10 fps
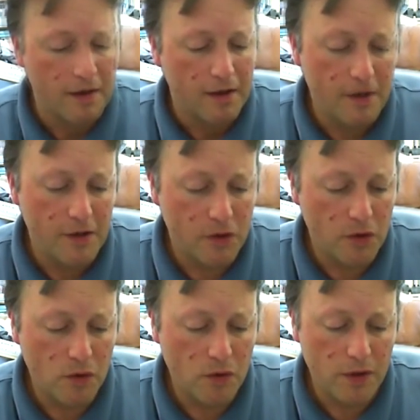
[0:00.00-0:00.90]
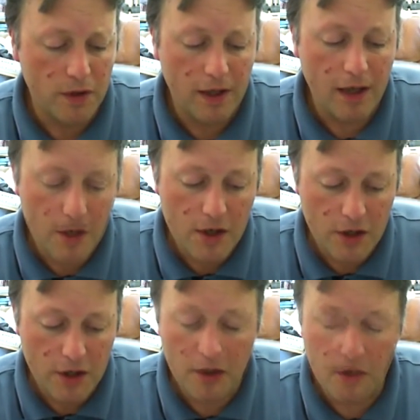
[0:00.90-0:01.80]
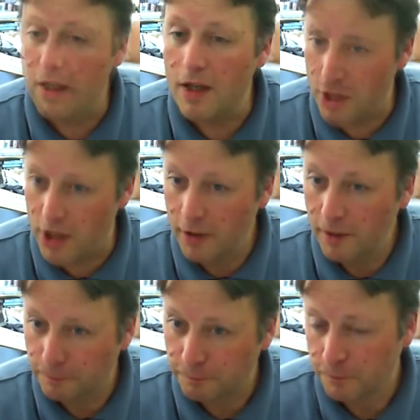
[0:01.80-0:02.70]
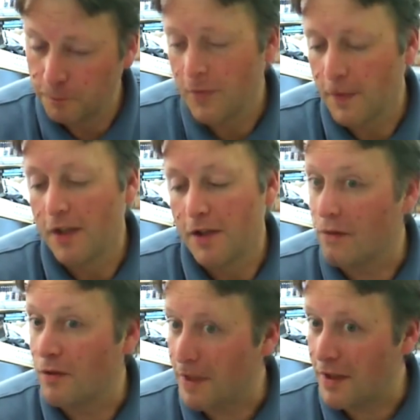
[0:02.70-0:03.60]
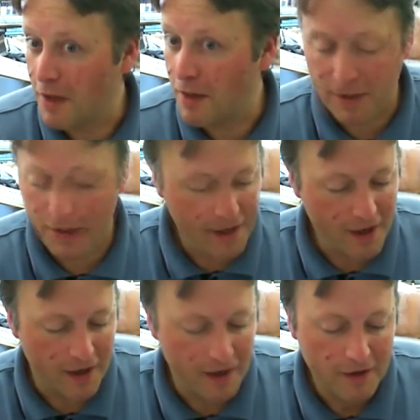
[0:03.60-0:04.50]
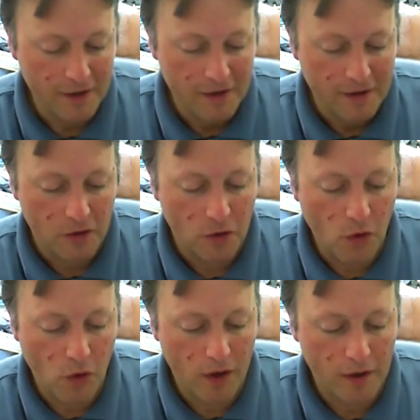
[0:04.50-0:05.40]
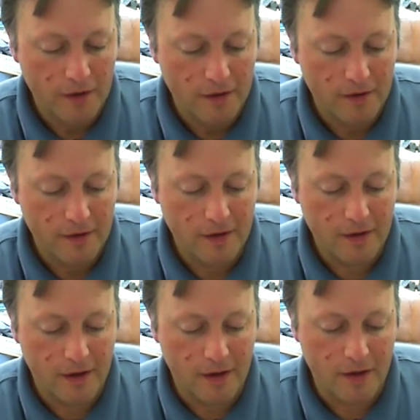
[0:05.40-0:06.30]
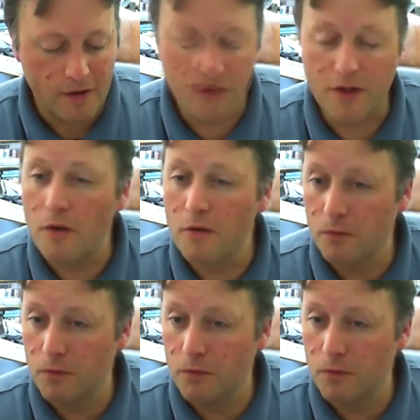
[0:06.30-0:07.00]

is called Kenji no Ishi. So it does come with a K, or Stone of